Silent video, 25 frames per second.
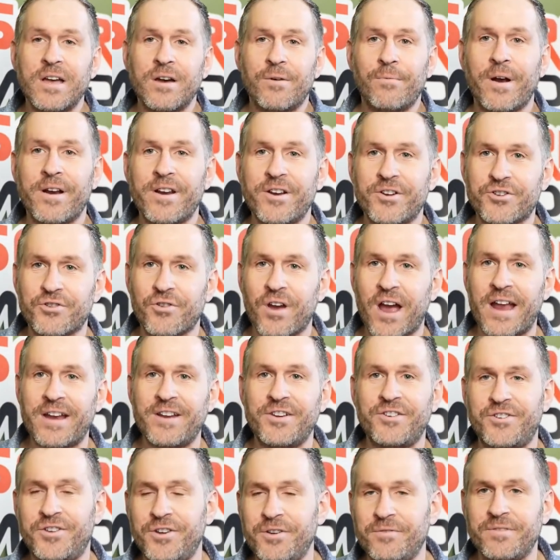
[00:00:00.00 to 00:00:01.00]
where you're trying
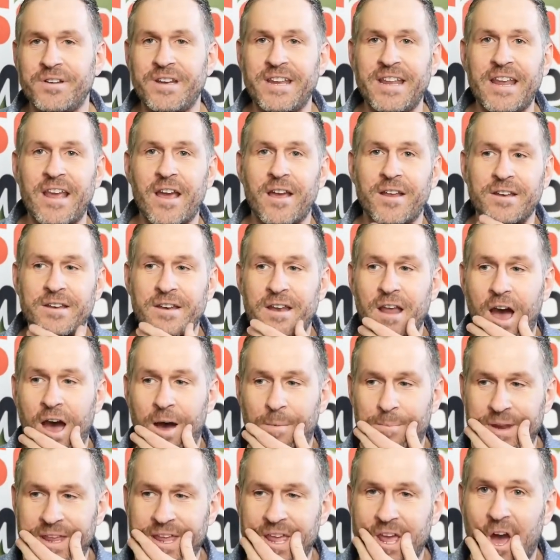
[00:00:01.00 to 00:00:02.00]
to shoot
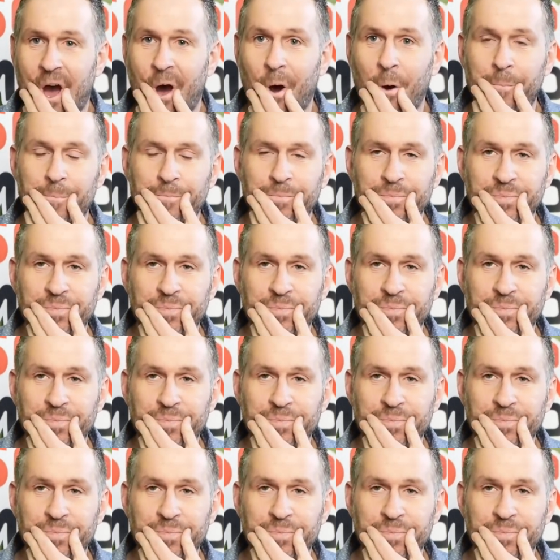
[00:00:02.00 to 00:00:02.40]
Neo.